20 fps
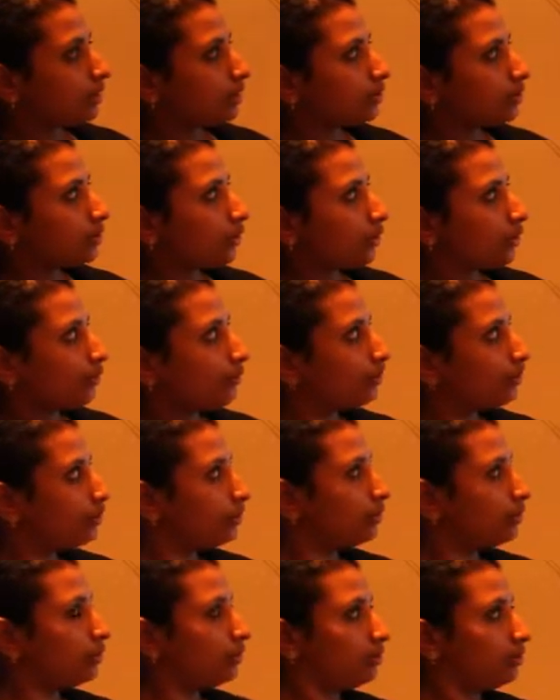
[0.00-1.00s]
So
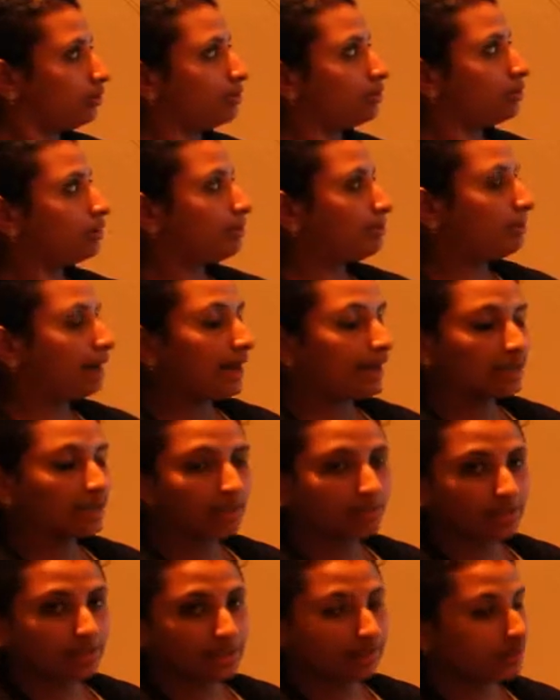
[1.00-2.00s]
for the planning
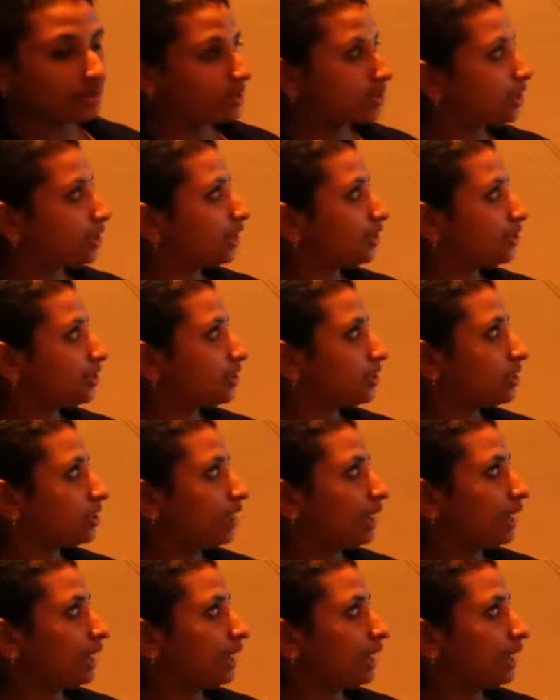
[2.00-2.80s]
of investigation,